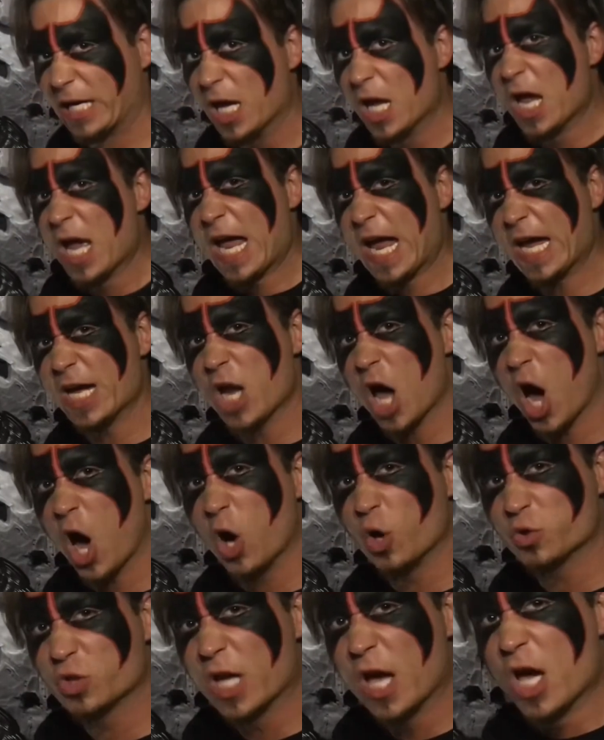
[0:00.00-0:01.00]
He
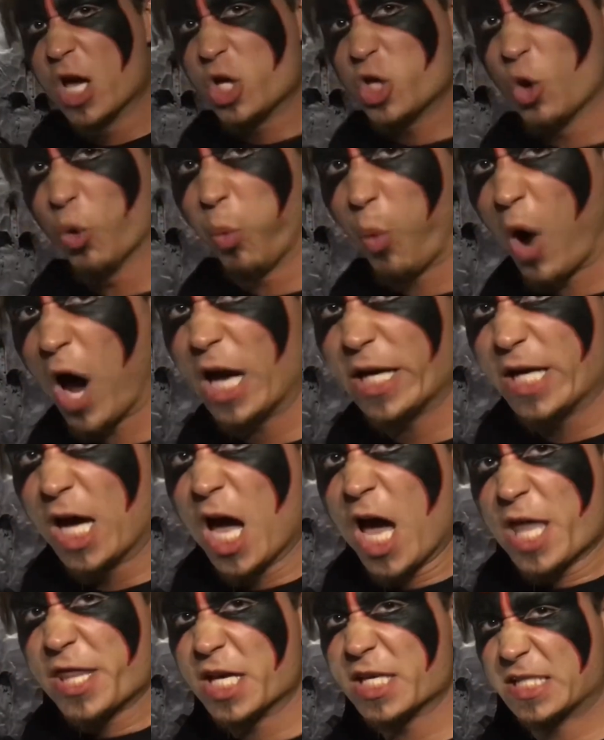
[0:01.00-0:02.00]
knows you want
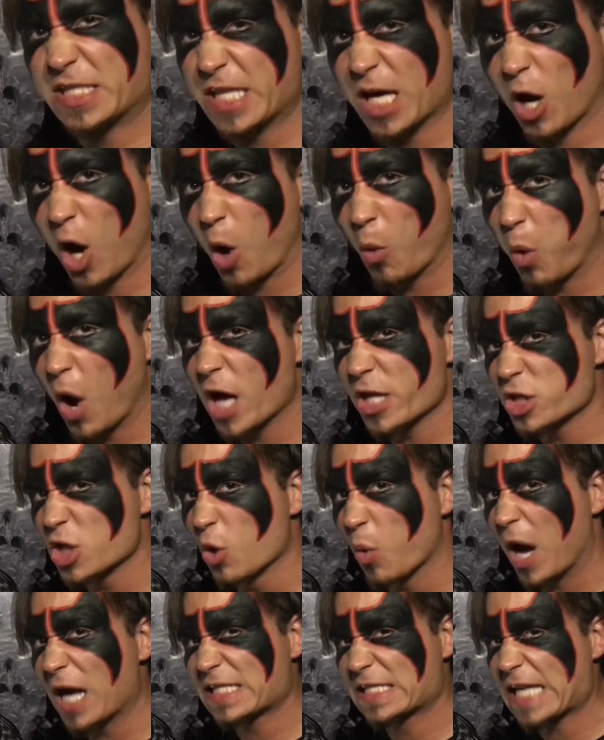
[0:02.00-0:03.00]
the 01
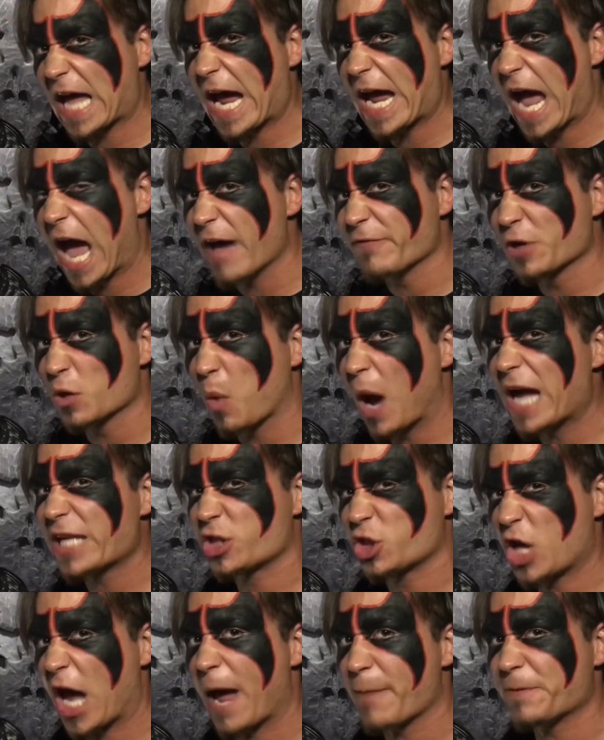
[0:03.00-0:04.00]
USA Heavyweight
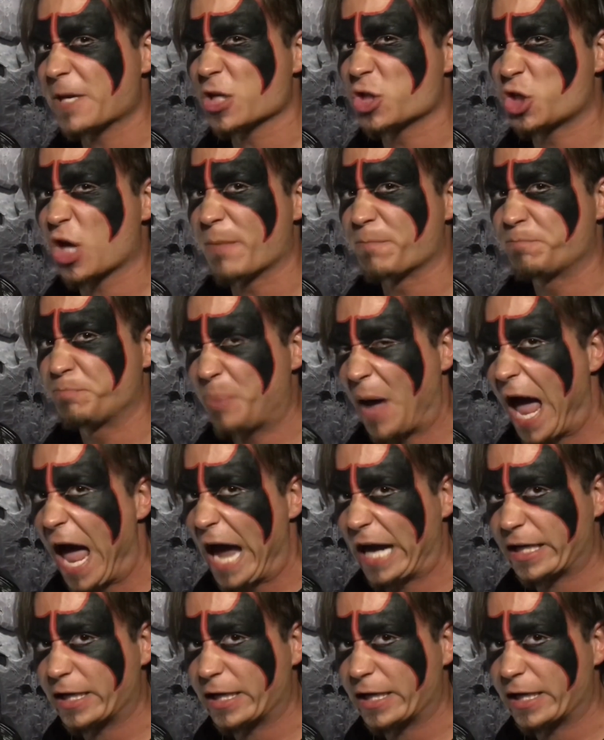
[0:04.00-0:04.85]
Championship back.